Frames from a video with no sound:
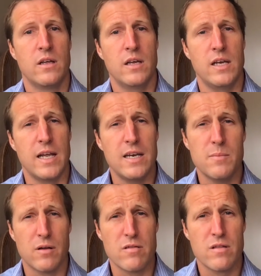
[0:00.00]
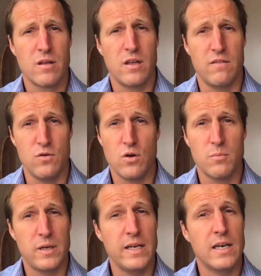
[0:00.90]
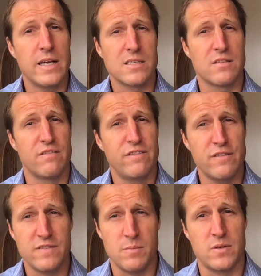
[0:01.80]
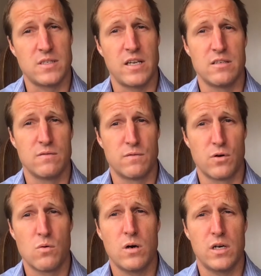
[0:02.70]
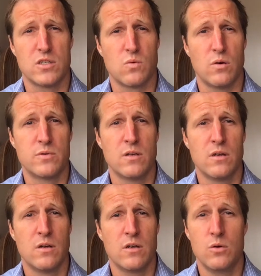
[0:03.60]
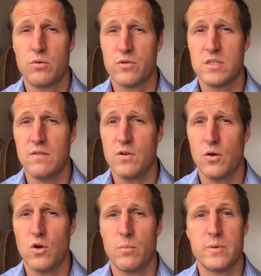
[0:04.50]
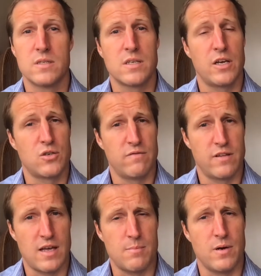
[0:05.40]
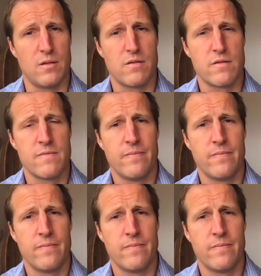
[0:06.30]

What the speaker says: In any month, if you complete less than 50% of the required swabs, you would receive no compensation for that month.